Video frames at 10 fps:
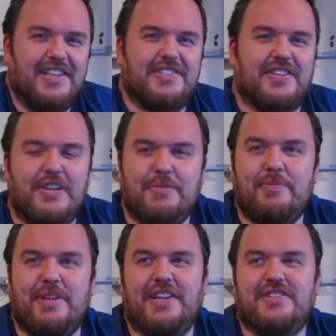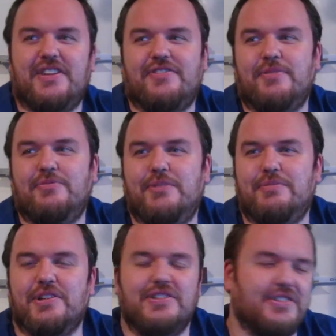so he might be getting stuff from one
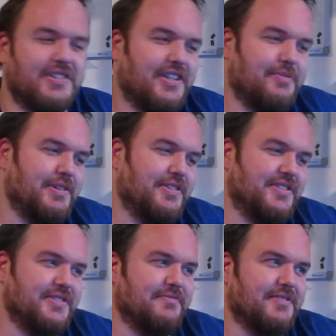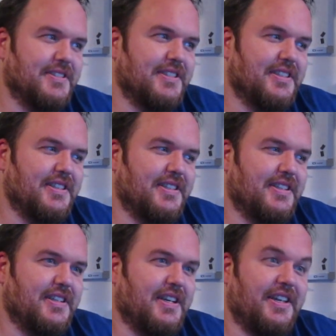person or another person,
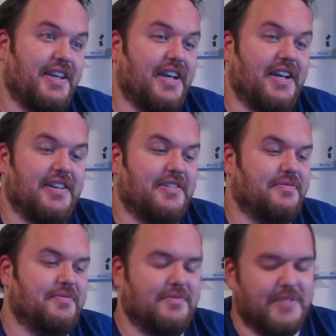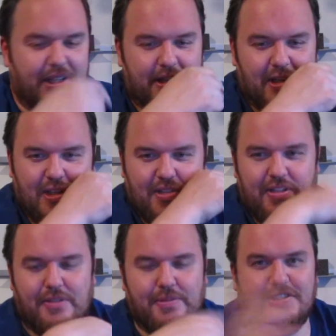and yeah, like
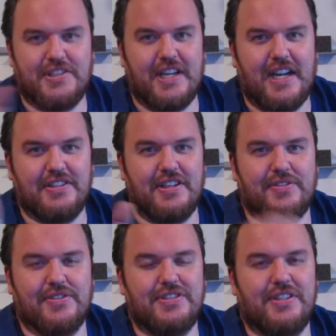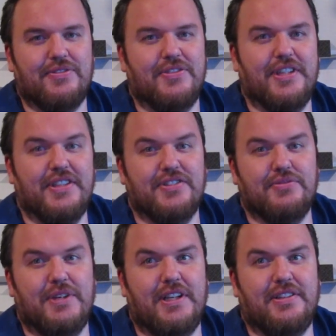you know, a bunch of their gods cover several things
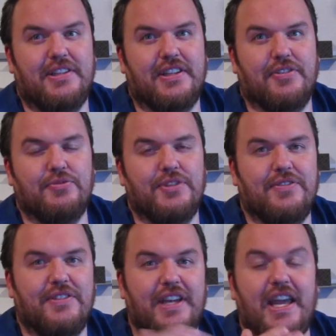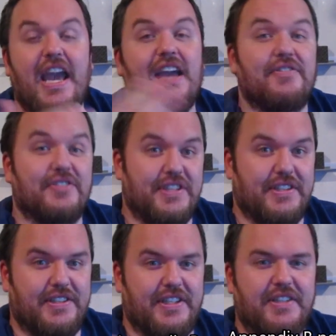as well. Like there's one of light and
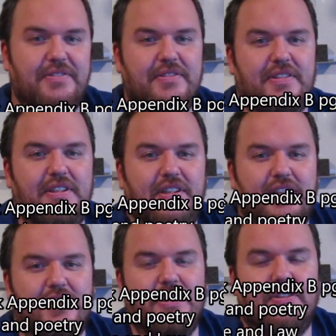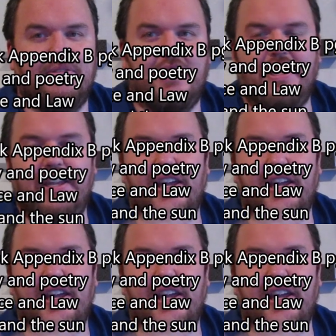fertility, you know, light